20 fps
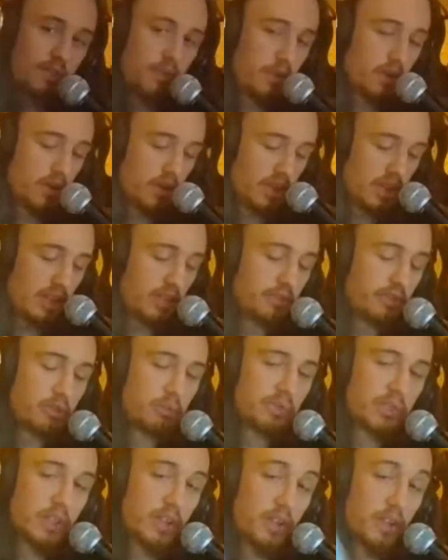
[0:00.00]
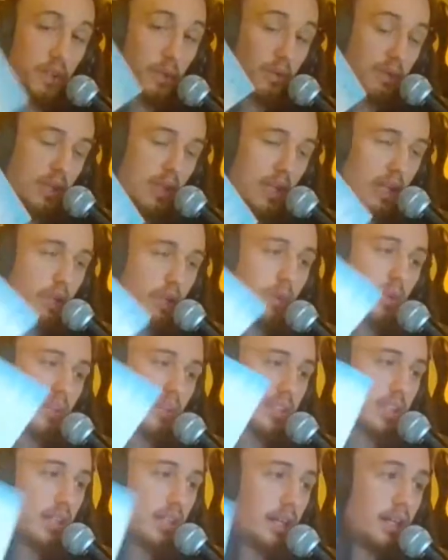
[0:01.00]
for instruments like the ukulele or
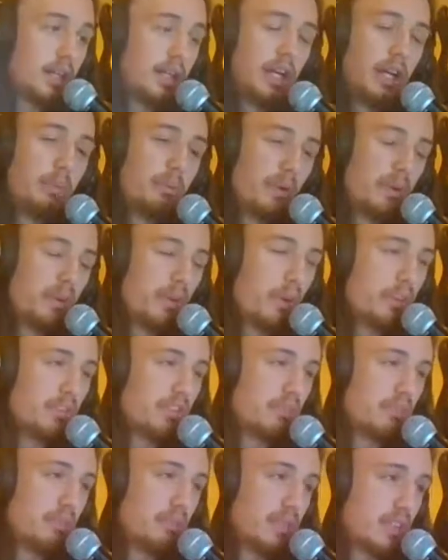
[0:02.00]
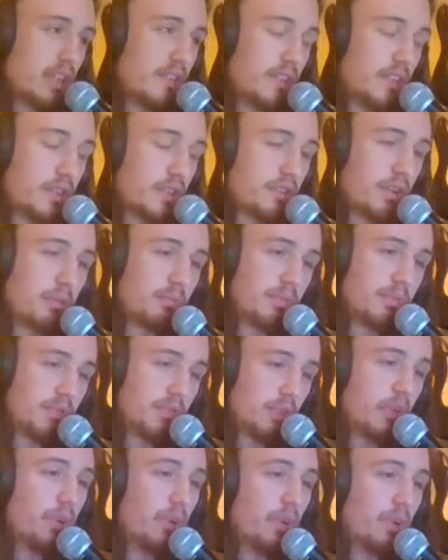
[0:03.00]
the guitar, but not instruments like the
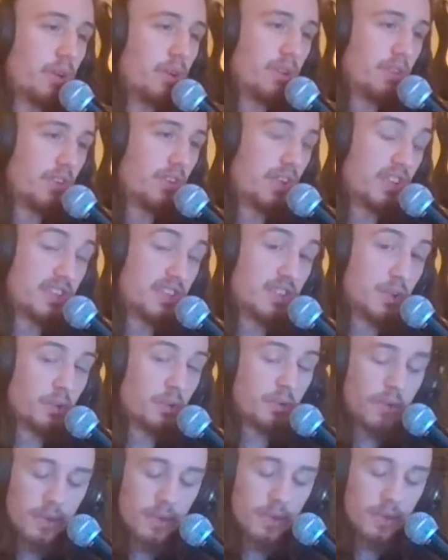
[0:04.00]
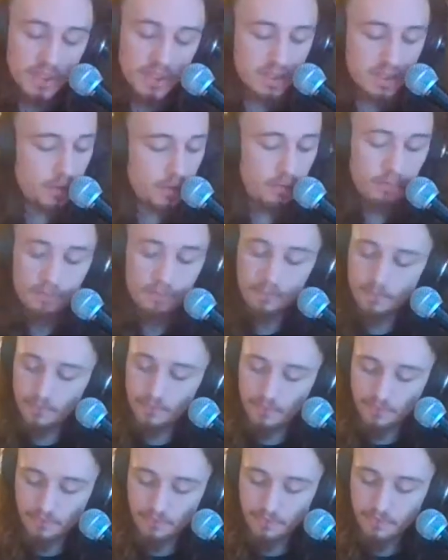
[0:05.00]
drums or the kazoo. So,
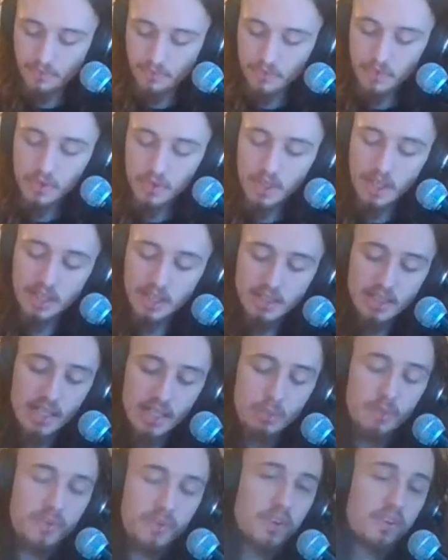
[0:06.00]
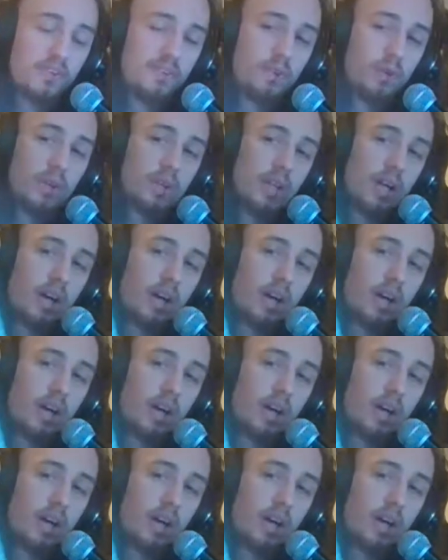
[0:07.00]
I said we've got 4